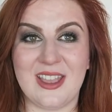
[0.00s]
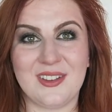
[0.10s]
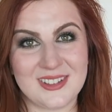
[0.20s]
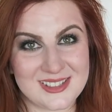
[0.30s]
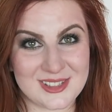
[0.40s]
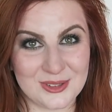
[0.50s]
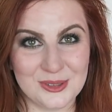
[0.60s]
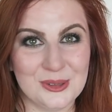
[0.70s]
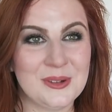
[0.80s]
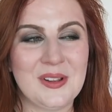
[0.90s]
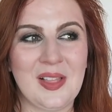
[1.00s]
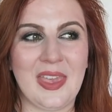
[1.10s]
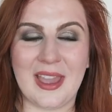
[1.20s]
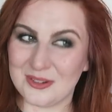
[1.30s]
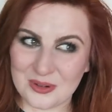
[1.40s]
yet so
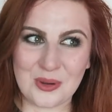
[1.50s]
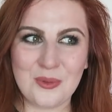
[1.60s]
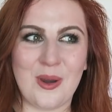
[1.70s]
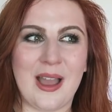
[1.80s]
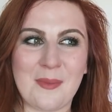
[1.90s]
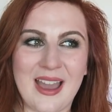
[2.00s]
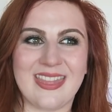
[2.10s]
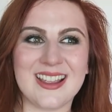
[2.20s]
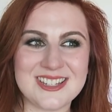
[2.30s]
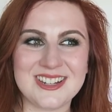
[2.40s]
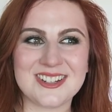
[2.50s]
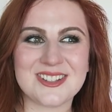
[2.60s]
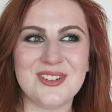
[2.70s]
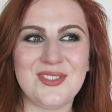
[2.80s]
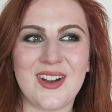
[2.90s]
I don't know what I'm at this year
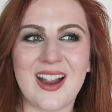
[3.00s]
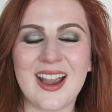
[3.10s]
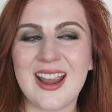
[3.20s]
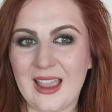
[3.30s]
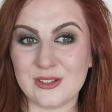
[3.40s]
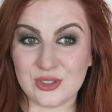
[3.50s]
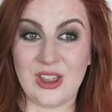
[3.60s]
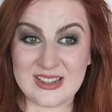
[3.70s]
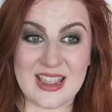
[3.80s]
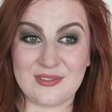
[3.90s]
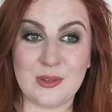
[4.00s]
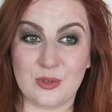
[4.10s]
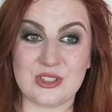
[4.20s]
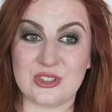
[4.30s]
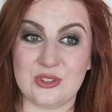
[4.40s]
so far. I do, I definitely
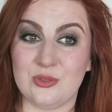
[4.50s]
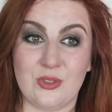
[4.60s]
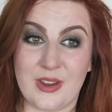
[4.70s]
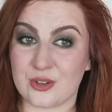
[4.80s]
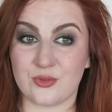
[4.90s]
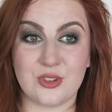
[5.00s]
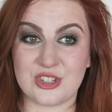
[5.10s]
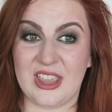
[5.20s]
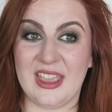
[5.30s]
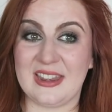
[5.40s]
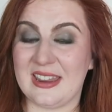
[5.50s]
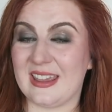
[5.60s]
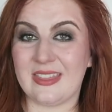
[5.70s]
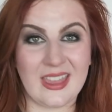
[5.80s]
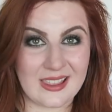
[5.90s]
want to do Reverse Rouge again
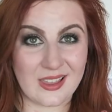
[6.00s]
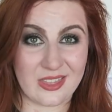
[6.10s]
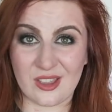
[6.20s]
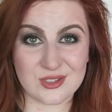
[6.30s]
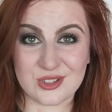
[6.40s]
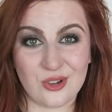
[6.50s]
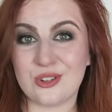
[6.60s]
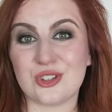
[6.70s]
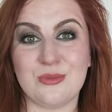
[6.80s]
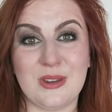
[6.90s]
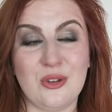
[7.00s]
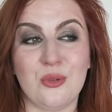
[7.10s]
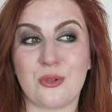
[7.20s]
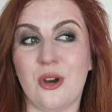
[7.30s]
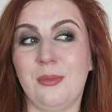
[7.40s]
and I think $1,000 should be
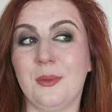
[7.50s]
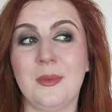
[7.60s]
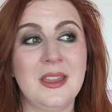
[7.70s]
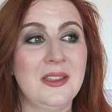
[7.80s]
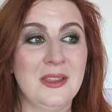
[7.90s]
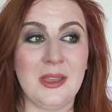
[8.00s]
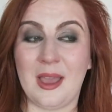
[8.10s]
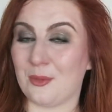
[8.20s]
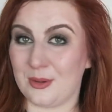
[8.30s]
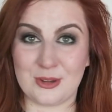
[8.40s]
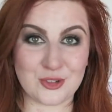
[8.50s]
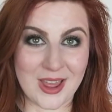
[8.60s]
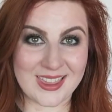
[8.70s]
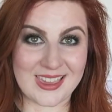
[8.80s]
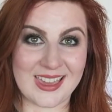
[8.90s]
no problem. I'm going to be
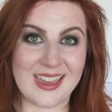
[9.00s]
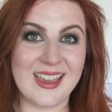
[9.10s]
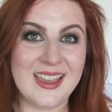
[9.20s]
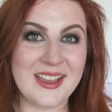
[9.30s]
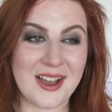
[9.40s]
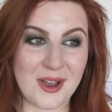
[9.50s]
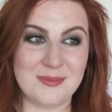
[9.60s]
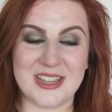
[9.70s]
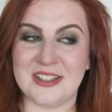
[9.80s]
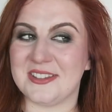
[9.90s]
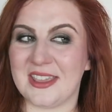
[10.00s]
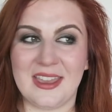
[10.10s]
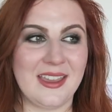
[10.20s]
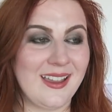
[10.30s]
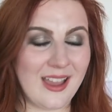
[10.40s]
tracking it, updating
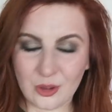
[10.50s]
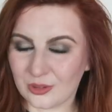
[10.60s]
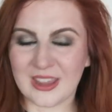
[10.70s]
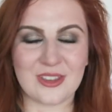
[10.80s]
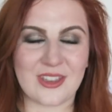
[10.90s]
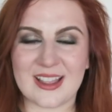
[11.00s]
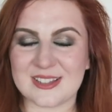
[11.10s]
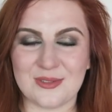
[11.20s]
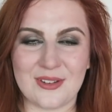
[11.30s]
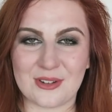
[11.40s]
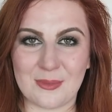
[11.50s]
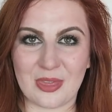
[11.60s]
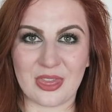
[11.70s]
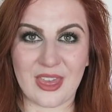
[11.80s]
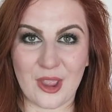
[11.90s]
it. I'll let you guys know every
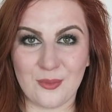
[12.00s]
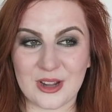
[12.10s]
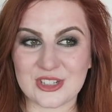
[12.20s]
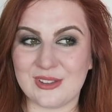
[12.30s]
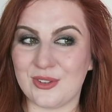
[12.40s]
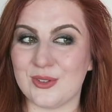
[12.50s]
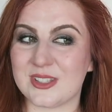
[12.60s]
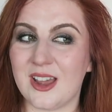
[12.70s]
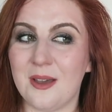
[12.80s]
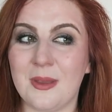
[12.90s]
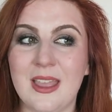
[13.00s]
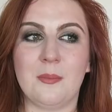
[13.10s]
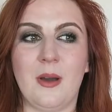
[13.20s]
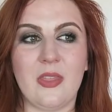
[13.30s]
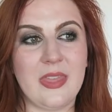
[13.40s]
month how much I've used up.
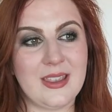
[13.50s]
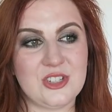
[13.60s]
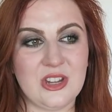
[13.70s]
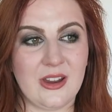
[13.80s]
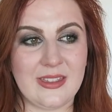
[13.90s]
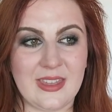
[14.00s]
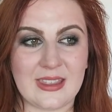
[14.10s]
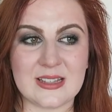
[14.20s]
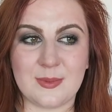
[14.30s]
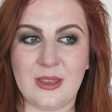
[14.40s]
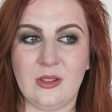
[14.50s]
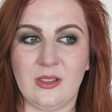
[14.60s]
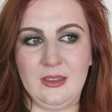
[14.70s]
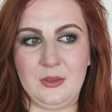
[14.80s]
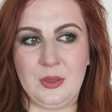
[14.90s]
But this year I think as well,